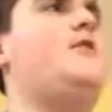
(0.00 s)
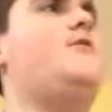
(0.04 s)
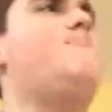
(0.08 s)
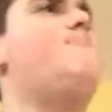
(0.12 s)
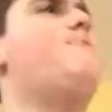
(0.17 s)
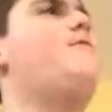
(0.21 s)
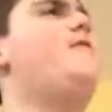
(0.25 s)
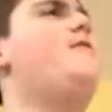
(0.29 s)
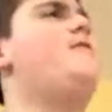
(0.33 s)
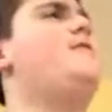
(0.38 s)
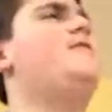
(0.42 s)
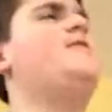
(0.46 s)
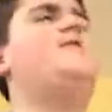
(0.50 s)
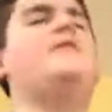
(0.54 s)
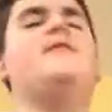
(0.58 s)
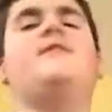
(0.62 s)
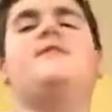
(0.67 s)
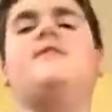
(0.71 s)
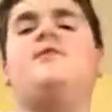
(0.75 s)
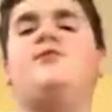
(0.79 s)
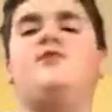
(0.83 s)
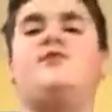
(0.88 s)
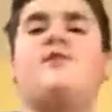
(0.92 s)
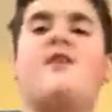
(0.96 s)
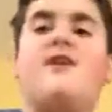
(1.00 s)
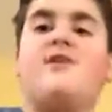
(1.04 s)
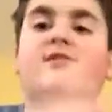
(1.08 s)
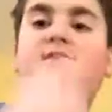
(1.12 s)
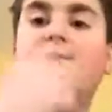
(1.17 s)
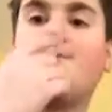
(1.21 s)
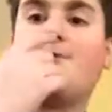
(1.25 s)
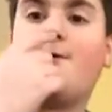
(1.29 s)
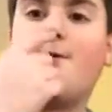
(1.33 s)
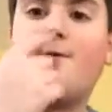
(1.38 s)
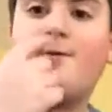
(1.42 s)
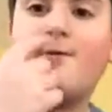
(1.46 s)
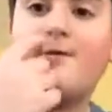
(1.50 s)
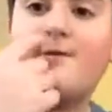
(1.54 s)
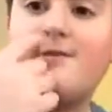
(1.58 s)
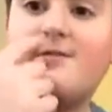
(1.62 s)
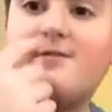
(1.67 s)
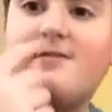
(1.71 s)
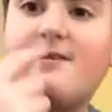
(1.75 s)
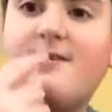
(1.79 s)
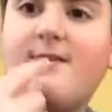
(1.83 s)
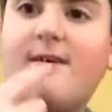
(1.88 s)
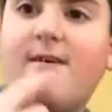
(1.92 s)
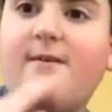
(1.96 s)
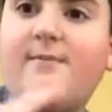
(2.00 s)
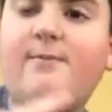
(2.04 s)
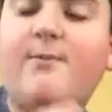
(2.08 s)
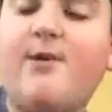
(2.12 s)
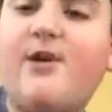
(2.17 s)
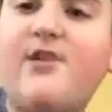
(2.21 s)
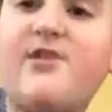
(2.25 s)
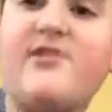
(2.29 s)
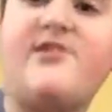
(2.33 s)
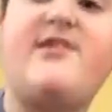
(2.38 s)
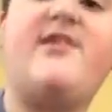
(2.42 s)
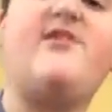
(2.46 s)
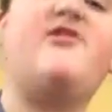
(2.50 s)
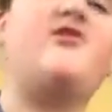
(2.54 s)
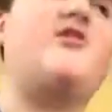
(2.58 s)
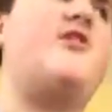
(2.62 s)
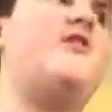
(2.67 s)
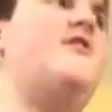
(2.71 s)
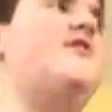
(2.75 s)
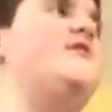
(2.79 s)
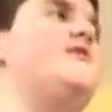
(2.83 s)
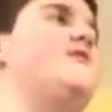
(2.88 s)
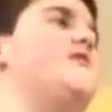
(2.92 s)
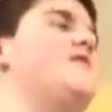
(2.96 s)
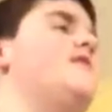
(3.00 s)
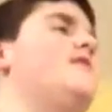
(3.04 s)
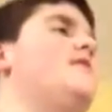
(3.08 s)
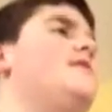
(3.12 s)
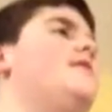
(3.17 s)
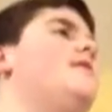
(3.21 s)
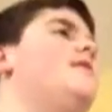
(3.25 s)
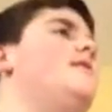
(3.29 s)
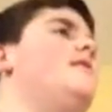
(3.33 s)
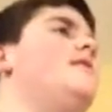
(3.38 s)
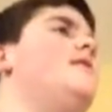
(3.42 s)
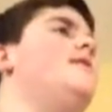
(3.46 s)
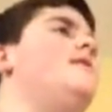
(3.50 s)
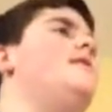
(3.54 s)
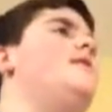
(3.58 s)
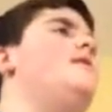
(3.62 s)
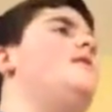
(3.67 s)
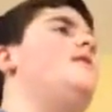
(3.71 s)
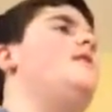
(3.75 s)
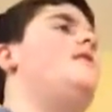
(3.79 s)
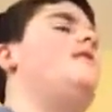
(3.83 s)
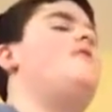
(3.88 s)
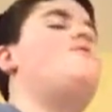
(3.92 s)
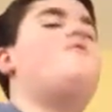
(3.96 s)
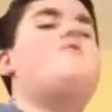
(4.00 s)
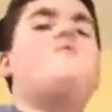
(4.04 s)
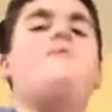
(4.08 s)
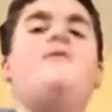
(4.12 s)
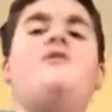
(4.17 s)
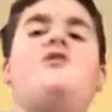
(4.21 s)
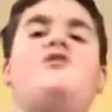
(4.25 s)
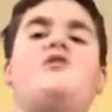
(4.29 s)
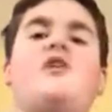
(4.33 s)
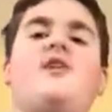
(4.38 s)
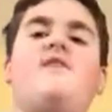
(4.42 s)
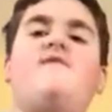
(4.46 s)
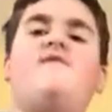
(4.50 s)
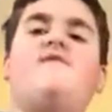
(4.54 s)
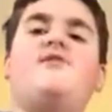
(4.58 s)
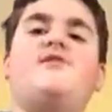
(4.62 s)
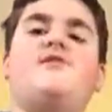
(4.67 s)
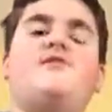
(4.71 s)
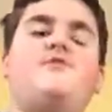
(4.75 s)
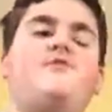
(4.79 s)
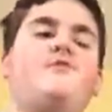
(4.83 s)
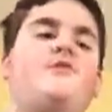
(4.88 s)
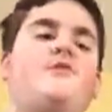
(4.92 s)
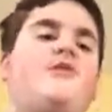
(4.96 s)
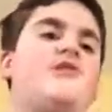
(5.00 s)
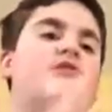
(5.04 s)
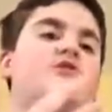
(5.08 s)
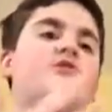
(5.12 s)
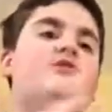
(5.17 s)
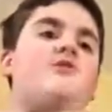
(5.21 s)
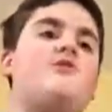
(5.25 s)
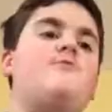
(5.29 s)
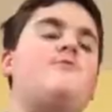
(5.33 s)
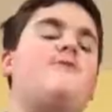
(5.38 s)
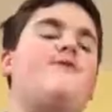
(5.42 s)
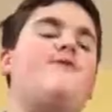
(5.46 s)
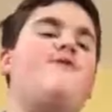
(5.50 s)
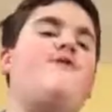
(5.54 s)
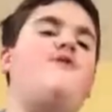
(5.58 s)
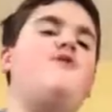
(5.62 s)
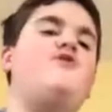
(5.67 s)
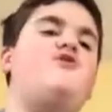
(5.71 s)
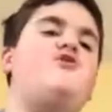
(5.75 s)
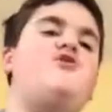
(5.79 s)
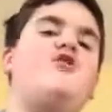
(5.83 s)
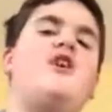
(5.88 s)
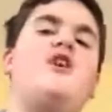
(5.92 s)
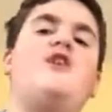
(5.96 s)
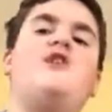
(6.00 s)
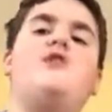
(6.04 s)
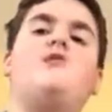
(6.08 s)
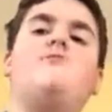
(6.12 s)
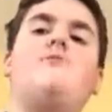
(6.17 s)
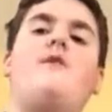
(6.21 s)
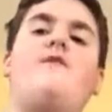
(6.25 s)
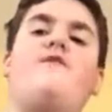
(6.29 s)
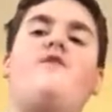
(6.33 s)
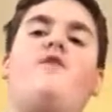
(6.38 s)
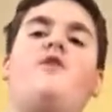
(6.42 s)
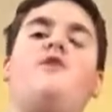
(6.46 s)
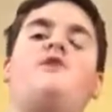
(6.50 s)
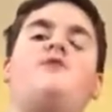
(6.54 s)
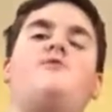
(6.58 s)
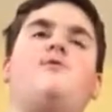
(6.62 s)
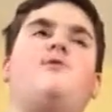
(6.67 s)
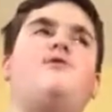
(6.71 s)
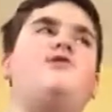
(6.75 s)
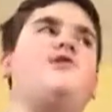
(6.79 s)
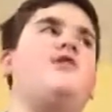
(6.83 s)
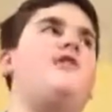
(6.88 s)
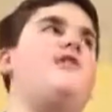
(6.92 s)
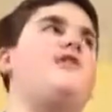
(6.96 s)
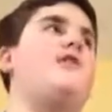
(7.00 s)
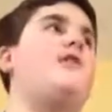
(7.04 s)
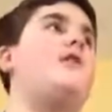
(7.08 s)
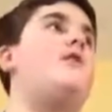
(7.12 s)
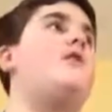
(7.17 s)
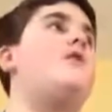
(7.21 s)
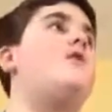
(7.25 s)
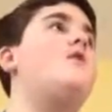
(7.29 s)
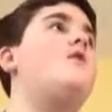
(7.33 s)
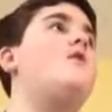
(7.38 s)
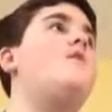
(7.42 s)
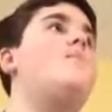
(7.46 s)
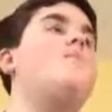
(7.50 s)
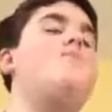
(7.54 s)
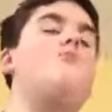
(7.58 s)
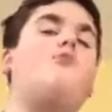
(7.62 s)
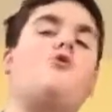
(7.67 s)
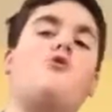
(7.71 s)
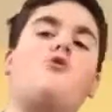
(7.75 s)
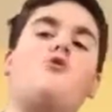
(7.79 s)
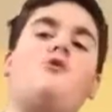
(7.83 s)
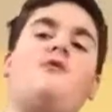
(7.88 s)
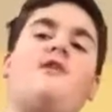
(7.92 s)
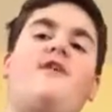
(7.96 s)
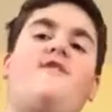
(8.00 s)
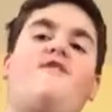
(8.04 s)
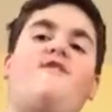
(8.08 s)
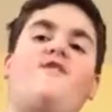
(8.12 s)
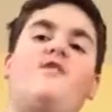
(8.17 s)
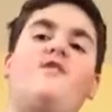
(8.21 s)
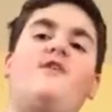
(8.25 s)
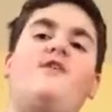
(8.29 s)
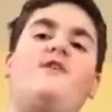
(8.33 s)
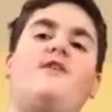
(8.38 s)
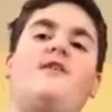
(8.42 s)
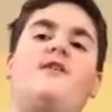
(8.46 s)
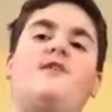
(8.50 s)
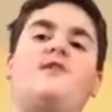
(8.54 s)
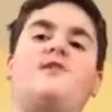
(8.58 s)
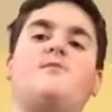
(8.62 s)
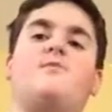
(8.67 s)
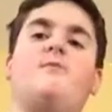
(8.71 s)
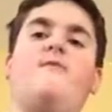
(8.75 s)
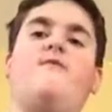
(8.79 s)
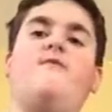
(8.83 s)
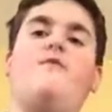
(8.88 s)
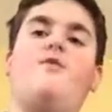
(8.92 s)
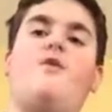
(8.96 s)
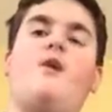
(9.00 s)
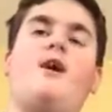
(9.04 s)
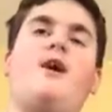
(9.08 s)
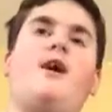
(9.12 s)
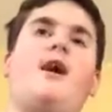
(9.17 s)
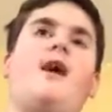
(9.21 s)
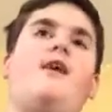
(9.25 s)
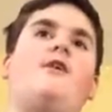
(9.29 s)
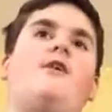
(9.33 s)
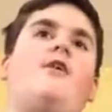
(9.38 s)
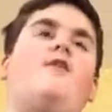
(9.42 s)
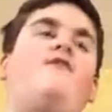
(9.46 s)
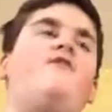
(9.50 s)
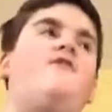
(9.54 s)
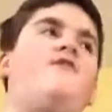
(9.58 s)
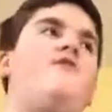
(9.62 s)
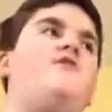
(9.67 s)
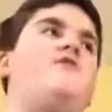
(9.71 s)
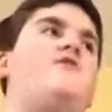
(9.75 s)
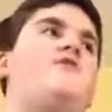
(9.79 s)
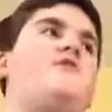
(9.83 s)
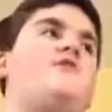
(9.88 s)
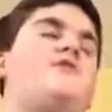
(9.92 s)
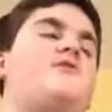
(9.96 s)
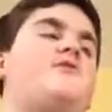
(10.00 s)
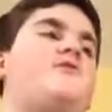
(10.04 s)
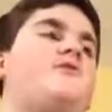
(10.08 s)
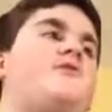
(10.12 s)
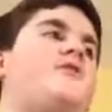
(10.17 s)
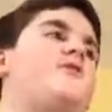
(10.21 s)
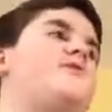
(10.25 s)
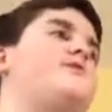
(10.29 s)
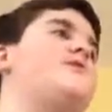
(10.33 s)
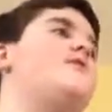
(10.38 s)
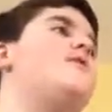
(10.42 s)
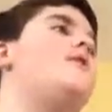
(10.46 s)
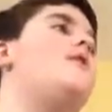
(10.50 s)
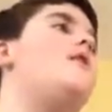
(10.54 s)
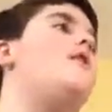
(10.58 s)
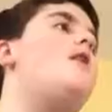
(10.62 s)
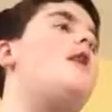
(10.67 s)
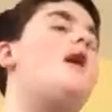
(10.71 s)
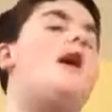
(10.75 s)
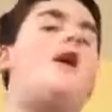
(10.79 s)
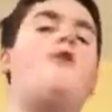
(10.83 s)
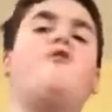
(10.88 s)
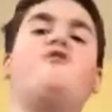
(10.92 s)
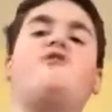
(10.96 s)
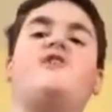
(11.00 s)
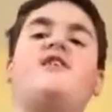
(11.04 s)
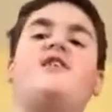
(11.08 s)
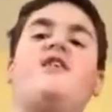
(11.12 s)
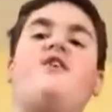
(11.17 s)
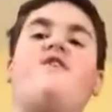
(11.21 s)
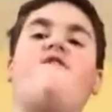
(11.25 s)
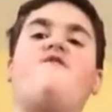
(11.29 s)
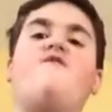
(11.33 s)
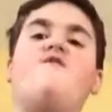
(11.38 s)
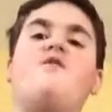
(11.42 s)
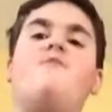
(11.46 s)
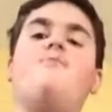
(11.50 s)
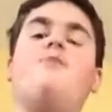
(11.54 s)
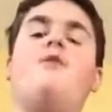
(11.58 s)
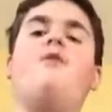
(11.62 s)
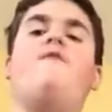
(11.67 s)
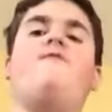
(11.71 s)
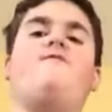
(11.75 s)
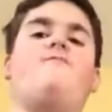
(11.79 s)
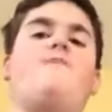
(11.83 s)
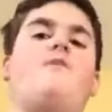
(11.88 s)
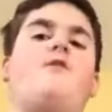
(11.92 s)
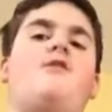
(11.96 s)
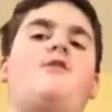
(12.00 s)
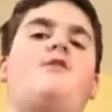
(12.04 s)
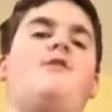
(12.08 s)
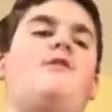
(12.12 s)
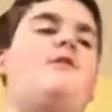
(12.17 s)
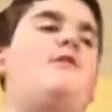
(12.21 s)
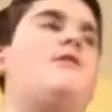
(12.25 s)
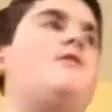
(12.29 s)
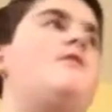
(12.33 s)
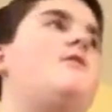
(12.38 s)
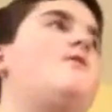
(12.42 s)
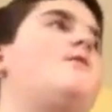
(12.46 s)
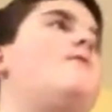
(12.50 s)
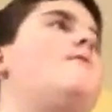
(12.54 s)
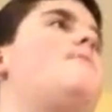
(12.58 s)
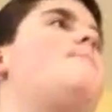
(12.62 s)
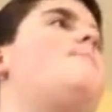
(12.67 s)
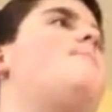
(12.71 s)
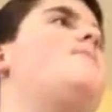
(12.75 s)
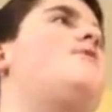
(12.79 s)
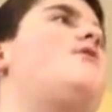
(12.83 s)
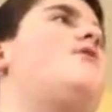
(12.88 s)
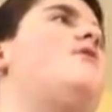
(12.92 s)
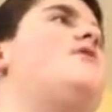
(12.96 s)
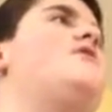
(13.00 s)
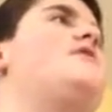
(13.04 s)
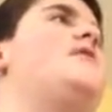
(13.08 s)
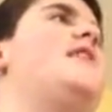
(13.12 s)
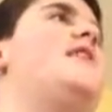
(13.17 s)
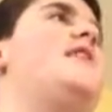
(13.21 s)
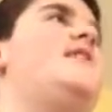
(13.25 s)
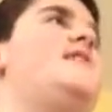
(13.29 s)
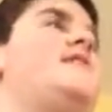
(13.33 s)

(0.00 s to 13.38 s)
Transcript: No, probably not that. So guys, I'm going with a mustache, guys. I'm gonna be shaving soon, guys. You know my voice changed. My voice was like more different than this before I got off YouTube channel, guys. I was taking a 3 month break because I